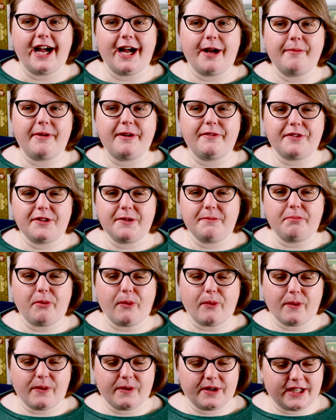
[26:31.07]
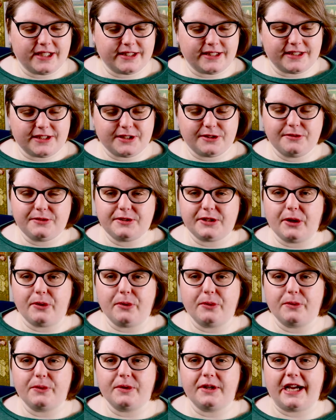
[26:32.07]
Um, even the board had the
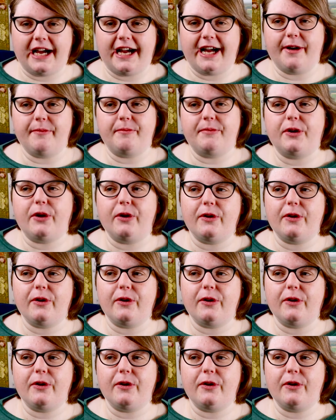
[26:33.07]
two-tone um,